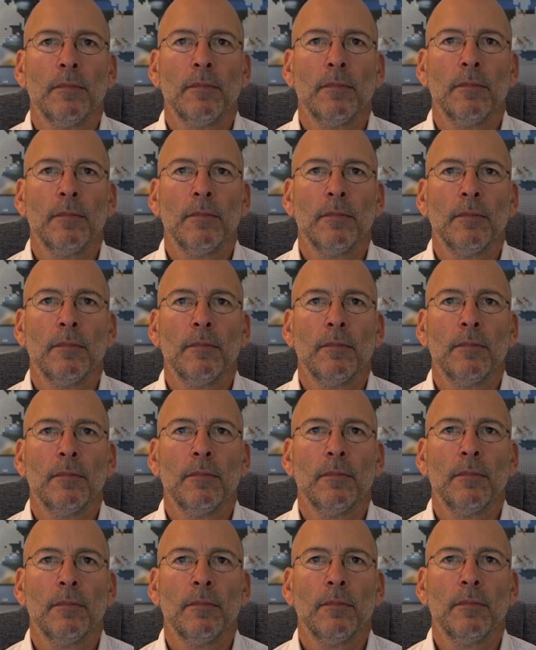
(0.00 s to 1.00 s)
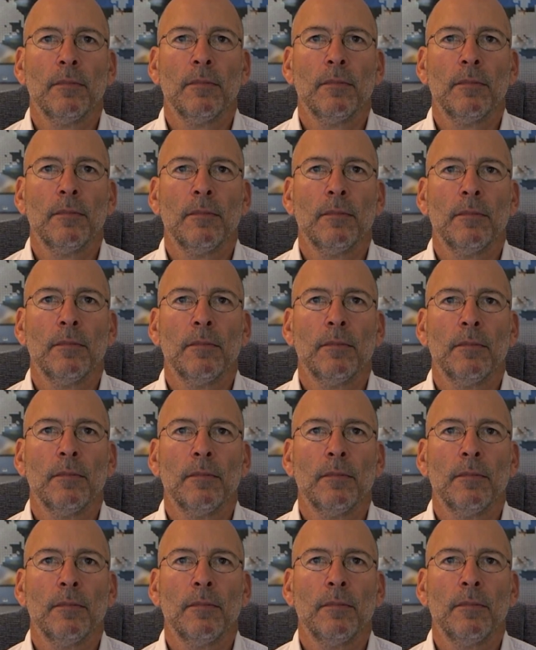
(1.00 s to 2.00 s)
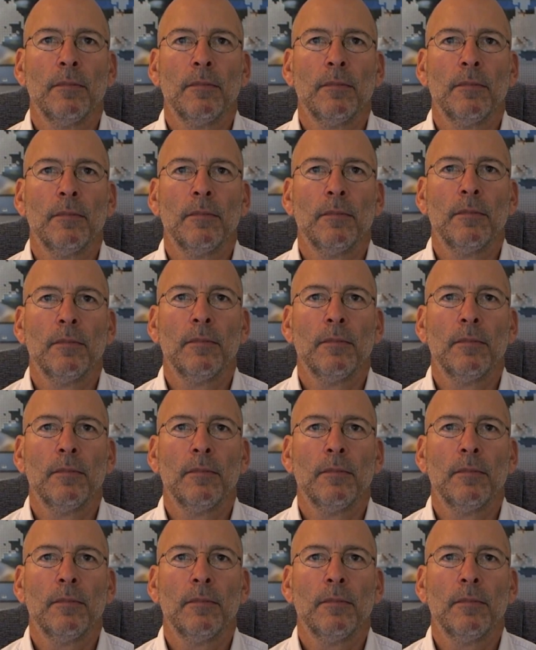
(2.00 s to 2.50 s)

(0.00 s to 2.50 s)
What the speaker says: No words are spoken by the person on screen.